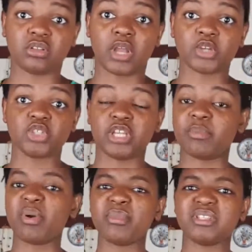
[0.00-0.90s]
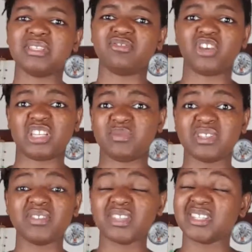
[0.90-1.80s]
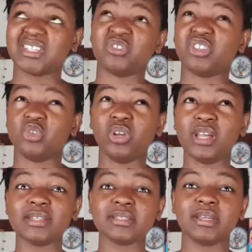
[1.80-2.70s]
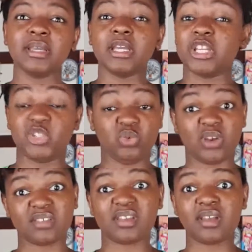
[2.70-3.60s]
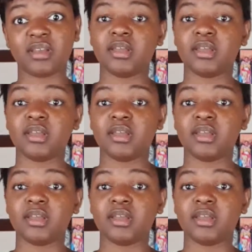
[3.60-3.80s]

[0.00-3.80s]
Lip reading: Actually, a permit is very expensive. It's $600 in Uganda.